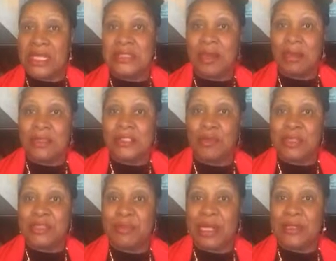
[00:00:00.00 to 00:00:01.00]
he's talking so
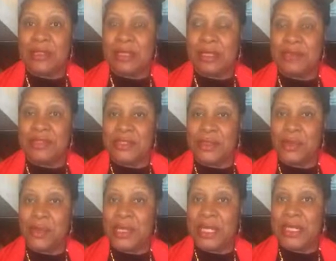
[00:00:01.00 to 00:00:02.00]
much about the love of the
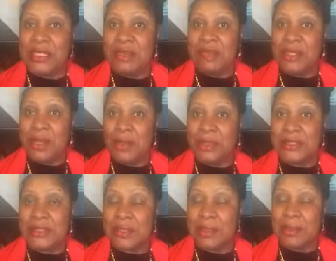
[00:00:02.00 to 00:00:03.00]
Lord, he didn't even
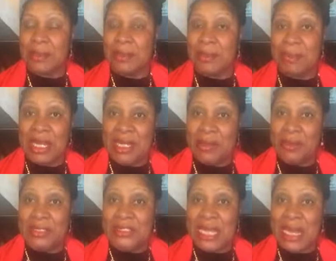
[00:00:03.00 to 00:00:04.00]
notice the man
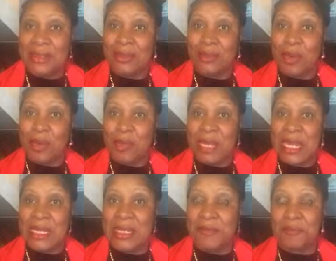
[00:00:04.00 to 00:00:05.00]
on the side of the road
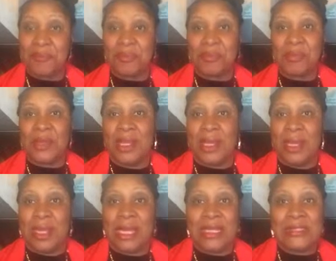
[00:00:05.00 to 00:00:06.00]
begging.
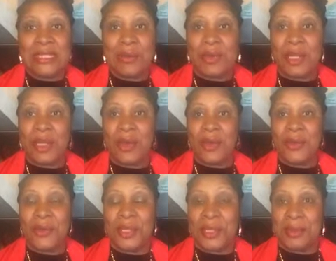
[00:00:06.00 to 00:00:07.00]
And as they went
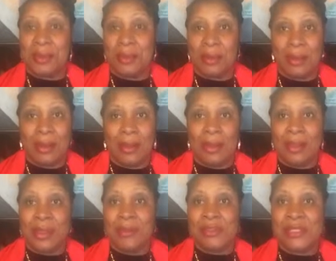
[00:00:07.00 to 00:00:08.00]
on, and
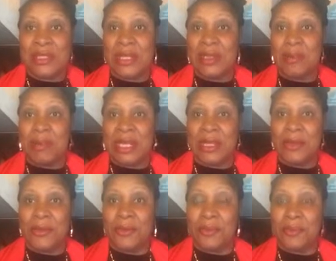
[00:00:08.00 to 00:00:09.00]
there was another
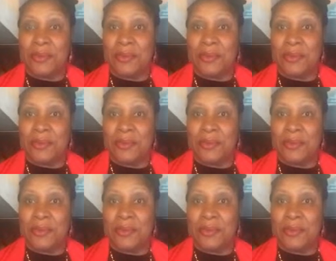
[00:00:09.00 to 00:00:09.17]
beggar.